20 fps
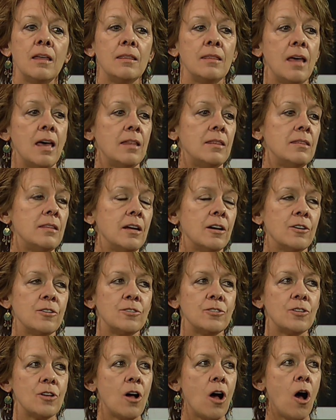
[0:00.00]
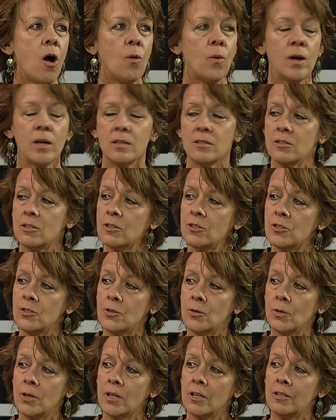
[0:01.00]
then there's always the
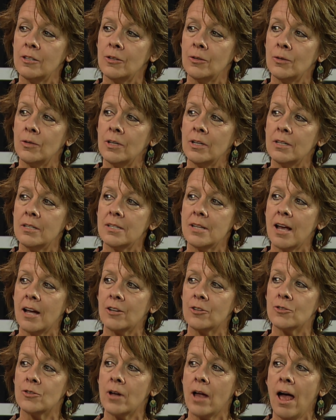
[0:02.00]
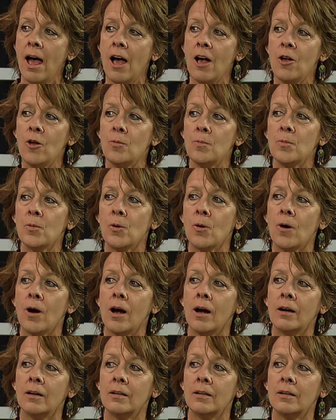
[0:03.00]
student who needs extra help. Or